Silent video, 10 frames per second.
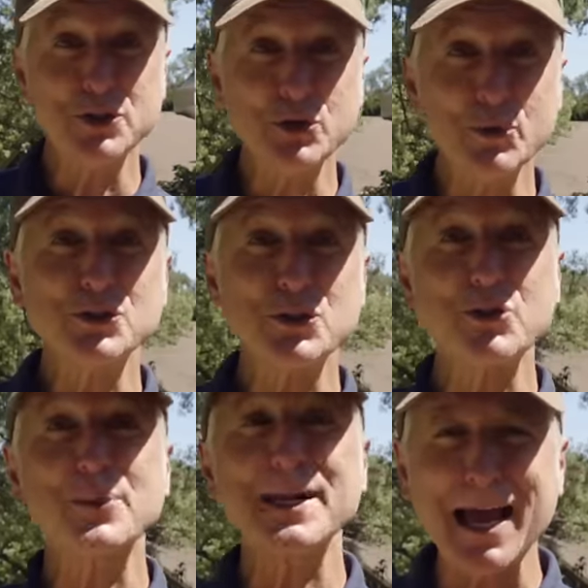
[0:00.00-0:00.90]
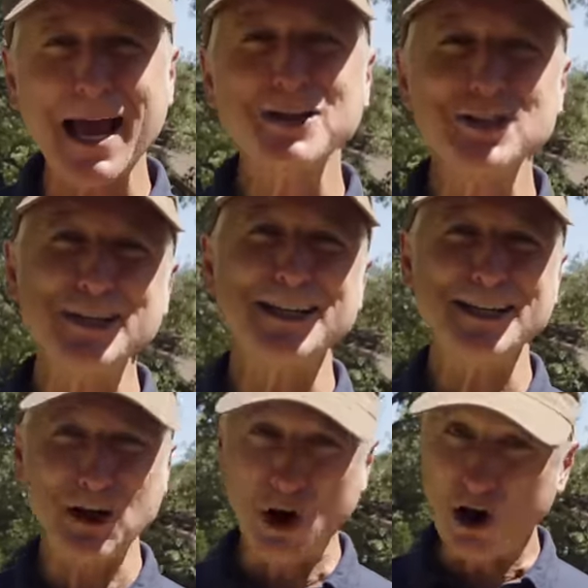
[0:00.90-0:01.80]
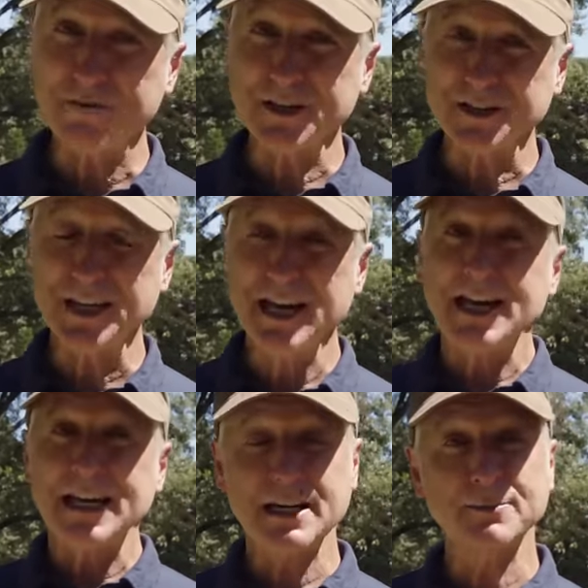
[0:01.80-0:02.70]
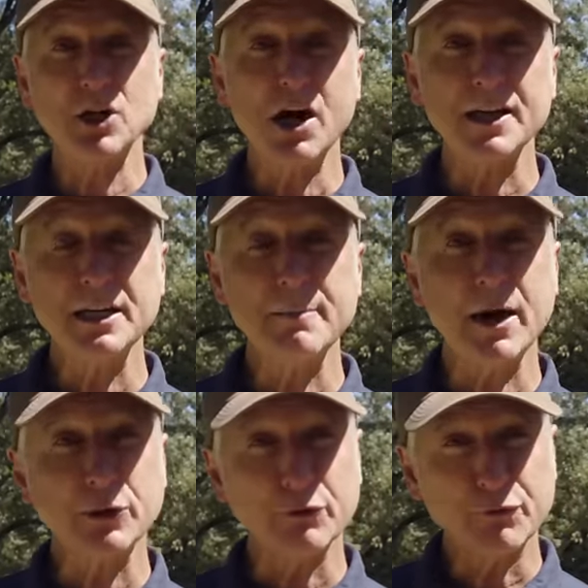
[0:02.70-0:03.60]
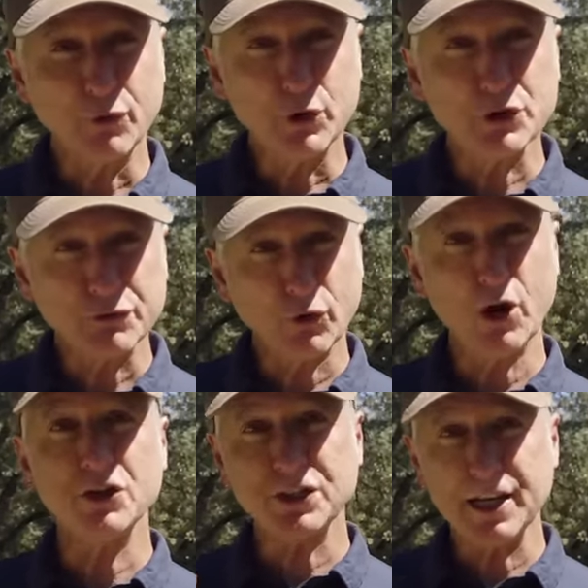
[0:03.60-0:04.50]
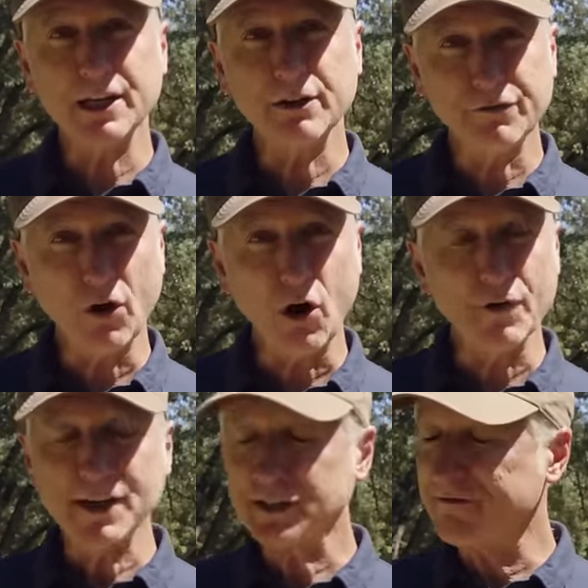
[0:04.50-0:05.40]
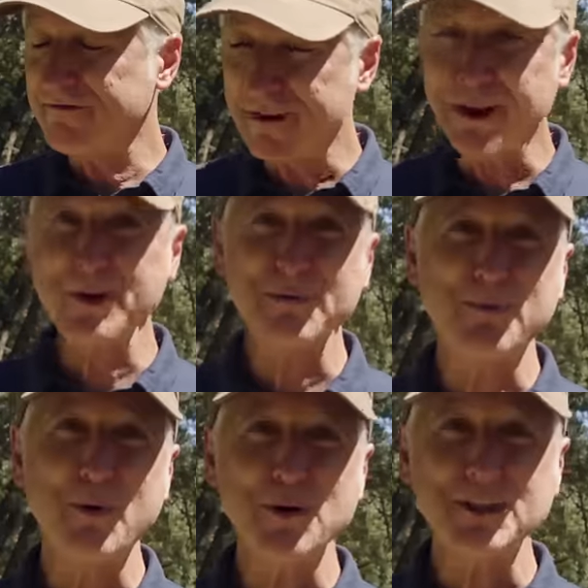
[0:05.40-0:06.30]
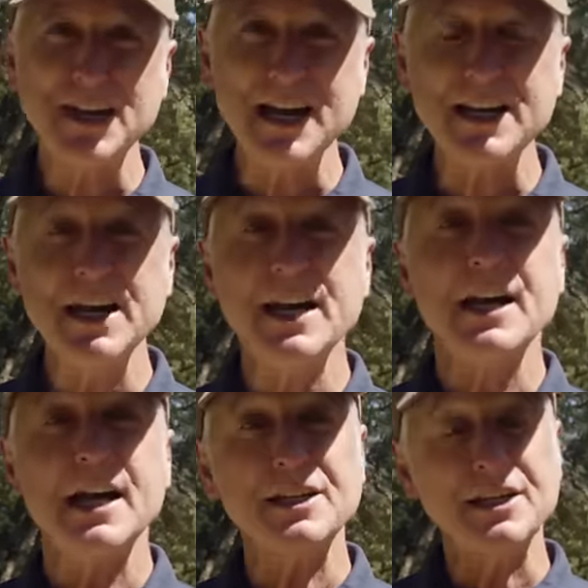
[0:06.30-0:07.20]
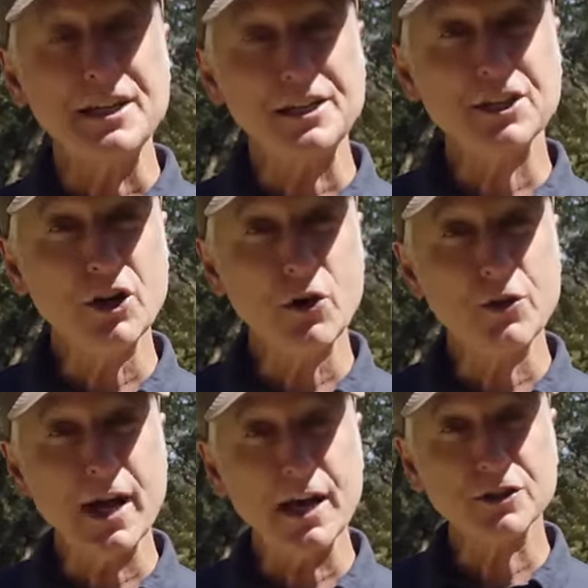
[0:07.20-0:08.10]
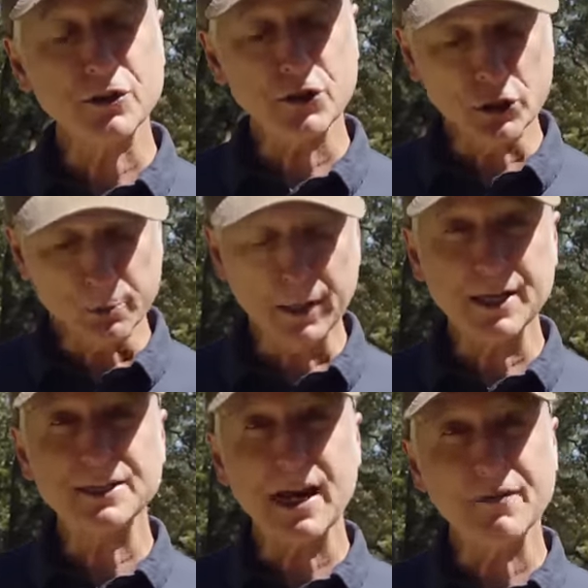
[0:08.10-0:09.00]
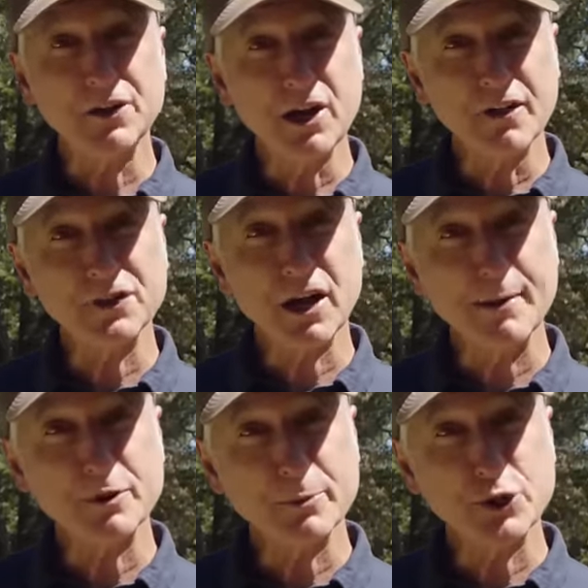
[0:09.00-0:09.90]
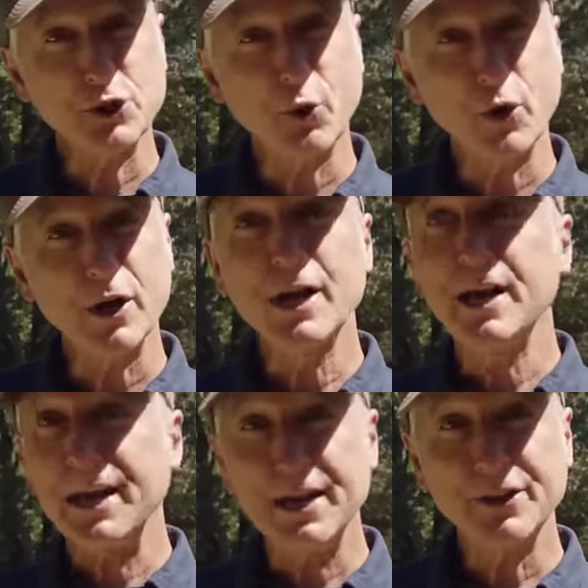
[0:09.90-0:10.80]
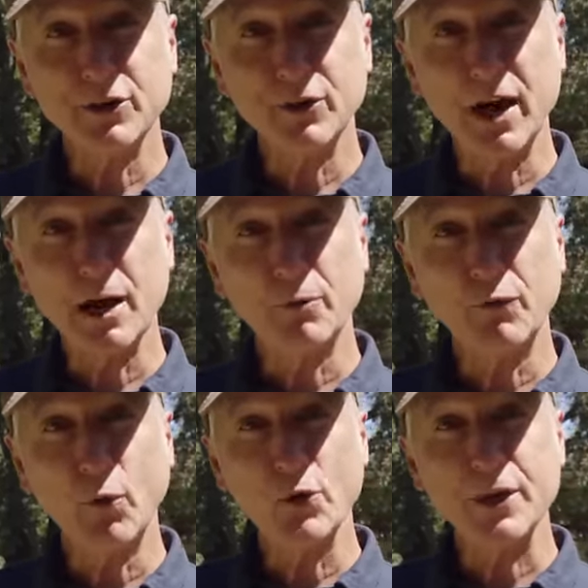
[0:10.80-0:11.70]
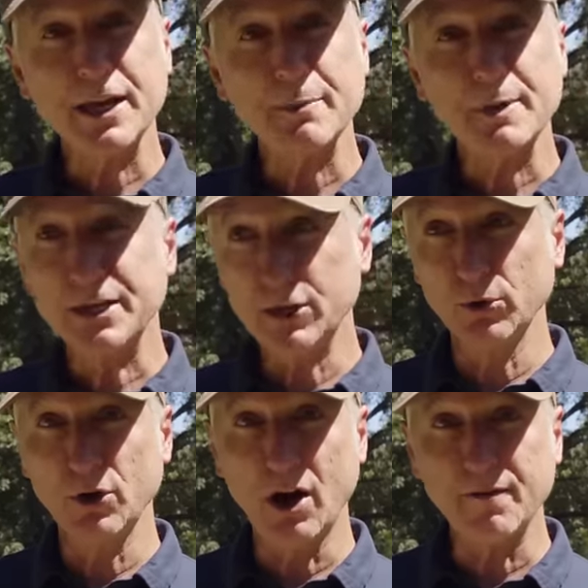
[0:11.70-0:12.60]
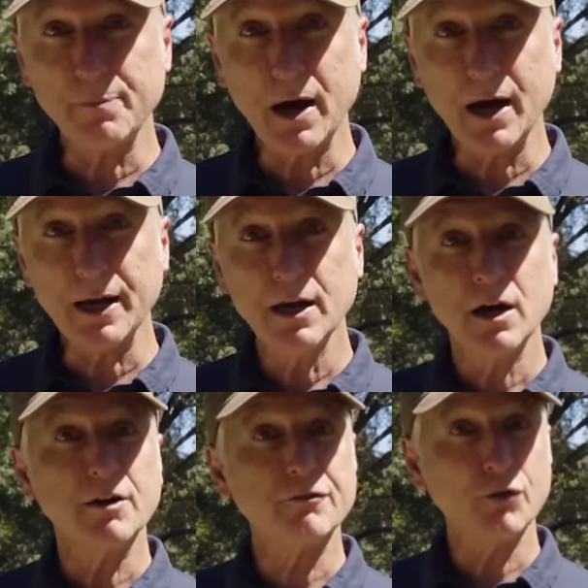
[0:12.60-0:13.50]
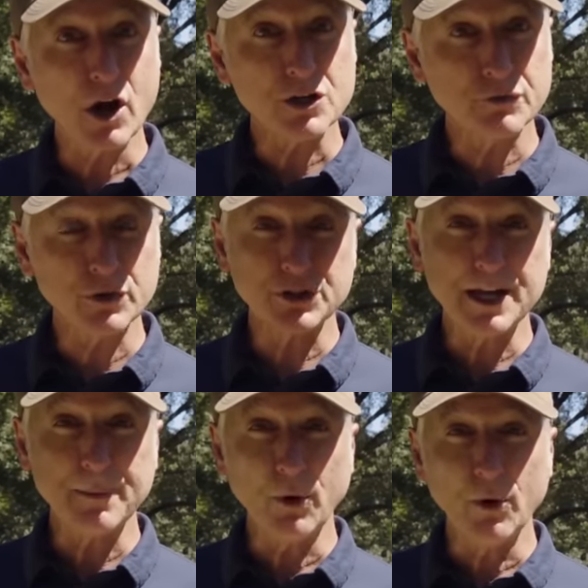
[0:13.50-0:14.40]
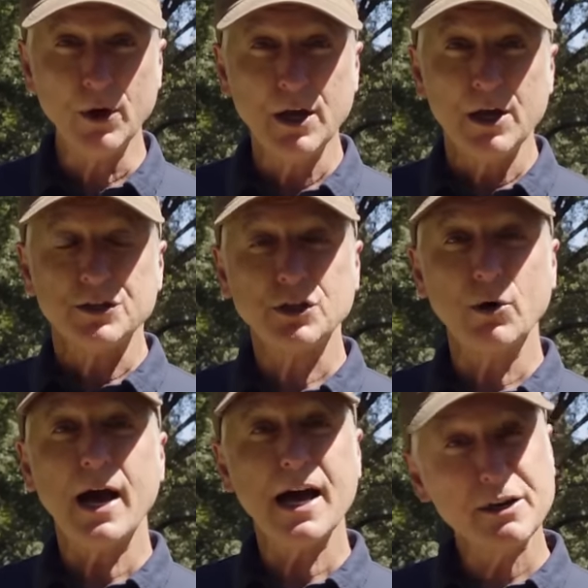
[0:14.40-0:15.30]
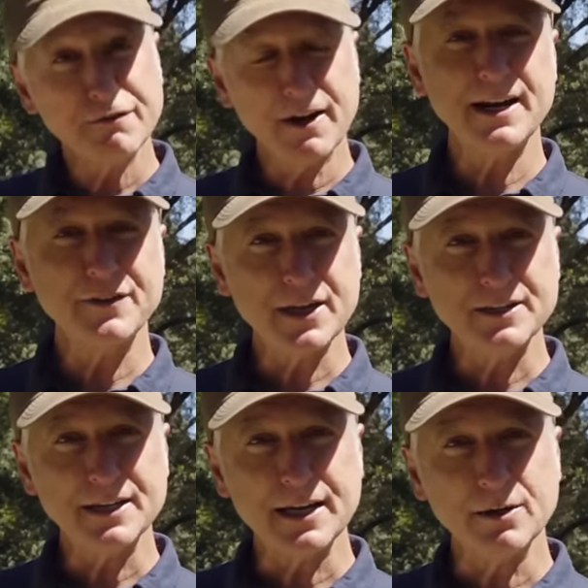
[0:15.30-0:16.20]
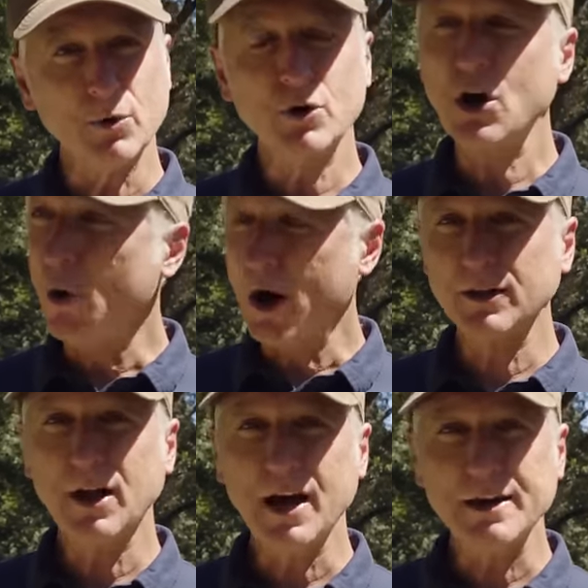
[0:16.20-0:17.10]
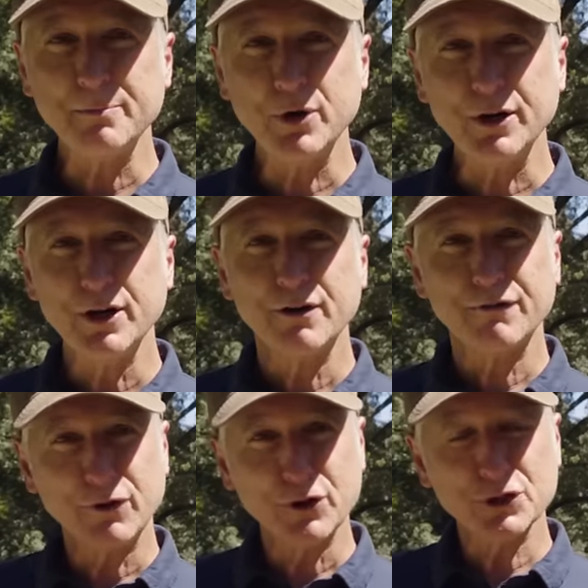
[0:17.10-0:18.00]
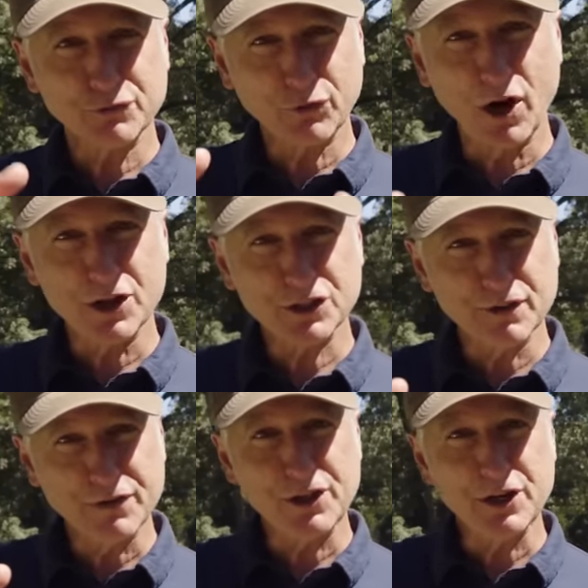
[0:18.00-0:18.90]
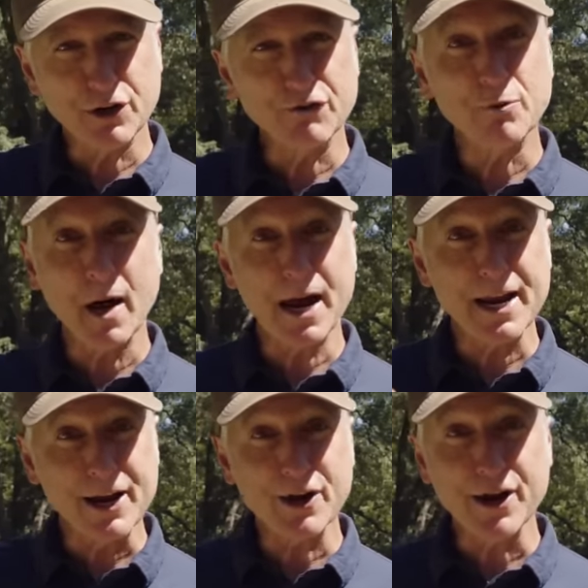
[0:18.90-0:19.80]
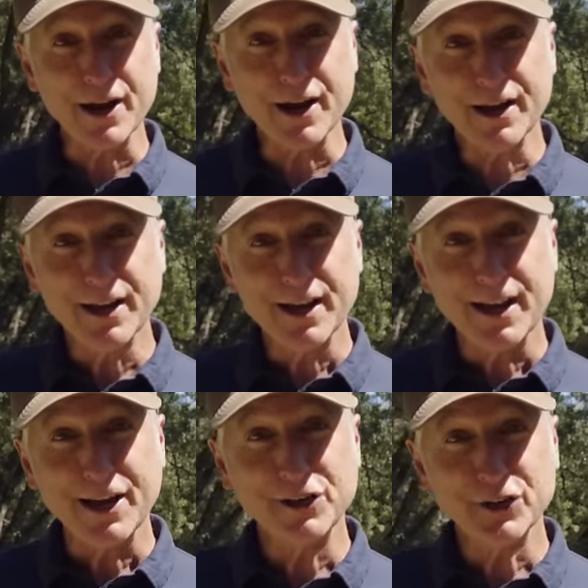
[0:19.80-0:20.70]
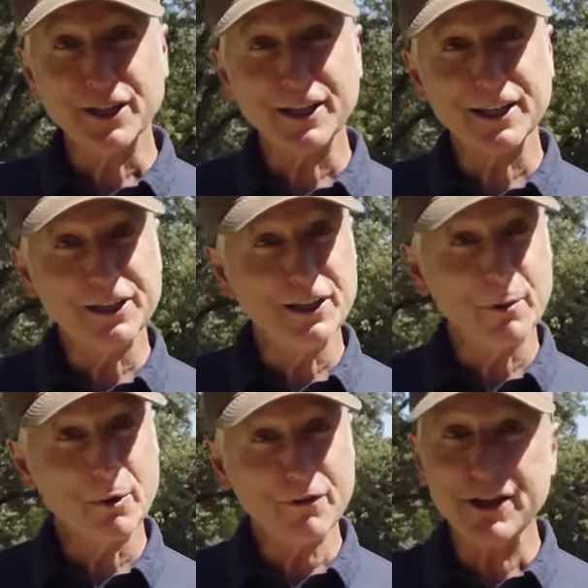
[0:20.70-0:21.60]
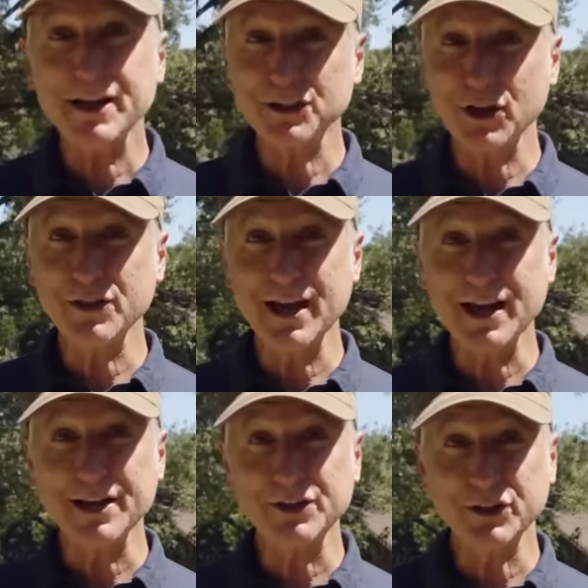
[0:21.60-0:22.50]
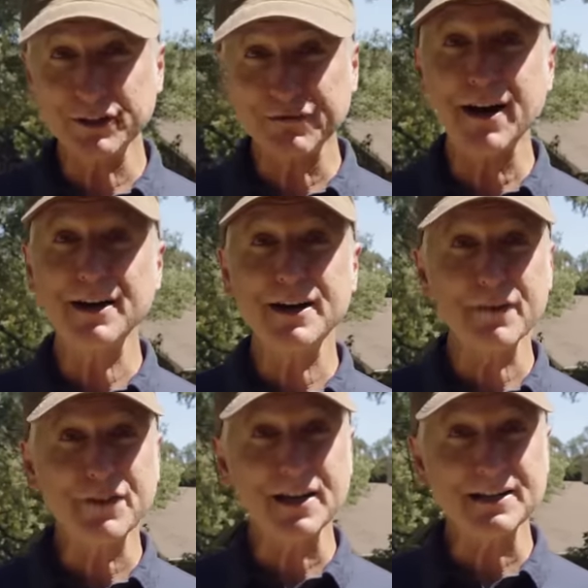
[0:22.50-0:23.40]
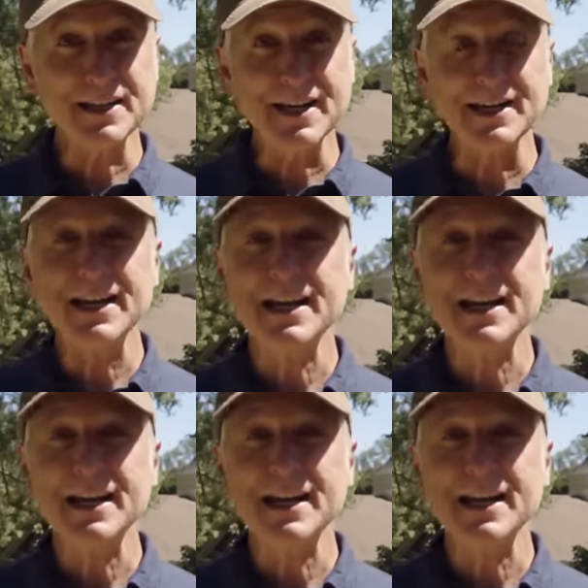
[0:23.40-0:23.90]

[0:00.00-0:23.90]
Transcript: mature so that we actually get a harvest. And I'm talking about the first frost date of fall. That's a very important date, and you need to know that so that your plants have enough time to mature in the ground before they can be killed off by a frost, for example. So how do you find out that date? Well, go online and put first frost of the year for my area, and you're going to get a number of hits on that, and you're going to find out that date.